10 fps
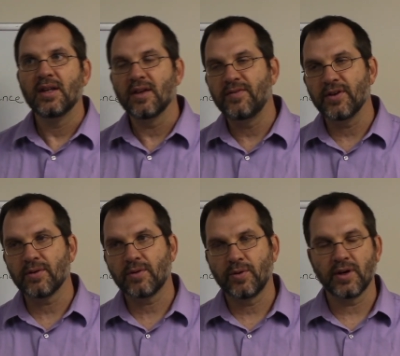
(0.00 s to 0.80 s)
they
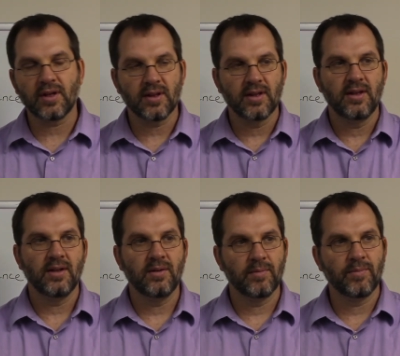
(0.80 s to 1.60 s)
feel
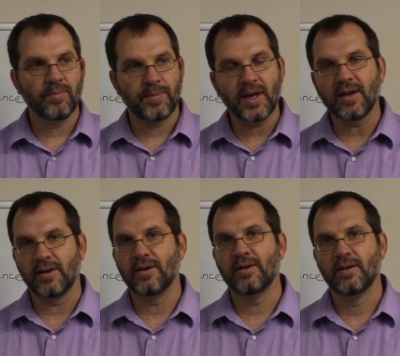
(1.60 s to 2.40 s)
quickly
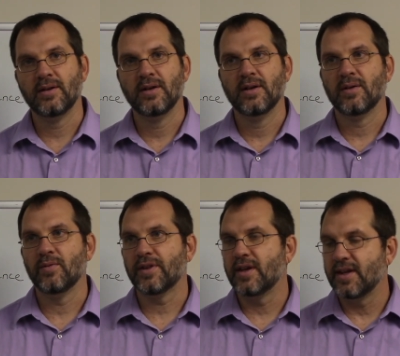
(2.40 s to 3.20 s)
better
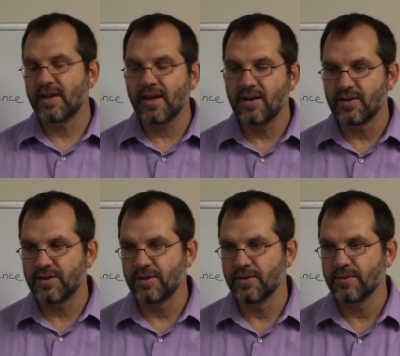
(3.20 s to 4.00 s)
within a day or
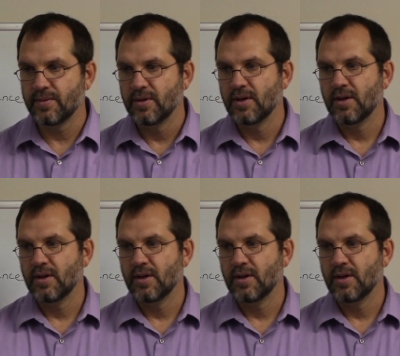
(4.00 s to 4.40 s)
two,